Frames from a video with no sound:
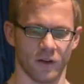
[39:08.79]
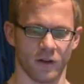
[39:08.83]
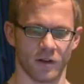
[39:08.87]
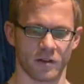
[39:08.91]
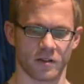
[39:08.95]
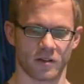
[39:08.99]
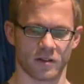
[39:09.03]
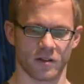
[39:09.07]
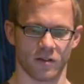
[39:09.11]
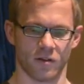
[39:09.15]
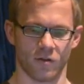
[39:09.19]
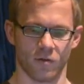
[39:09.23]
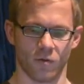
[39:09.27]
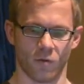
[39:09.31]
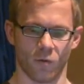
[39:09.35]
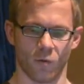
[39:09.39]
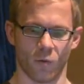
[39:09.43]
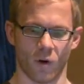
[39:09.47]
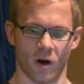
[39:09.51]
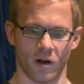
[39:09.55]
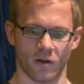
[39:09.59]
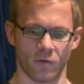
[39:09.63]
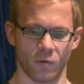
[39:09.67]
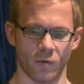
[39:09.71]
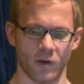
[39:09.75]
So
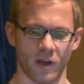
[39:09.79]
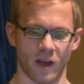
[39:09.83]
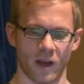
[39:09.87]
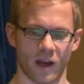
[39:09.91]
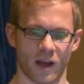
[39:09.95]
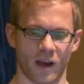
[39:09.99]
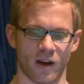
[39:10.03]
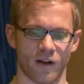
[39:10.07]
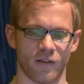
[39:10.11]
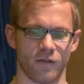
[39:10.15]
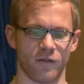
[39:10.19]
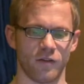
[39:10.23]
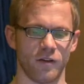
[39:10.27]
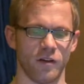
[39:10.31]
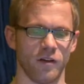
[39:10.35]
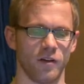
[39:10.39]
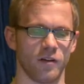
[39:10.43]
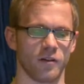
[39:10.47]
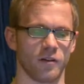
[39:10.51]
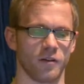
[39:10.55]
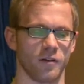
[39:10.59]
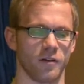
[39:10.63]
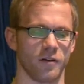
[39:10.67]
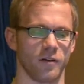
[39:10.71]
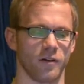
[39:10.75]
what we have
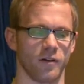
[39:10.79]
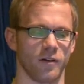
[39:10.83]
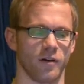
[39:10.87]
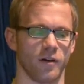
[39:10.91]
here,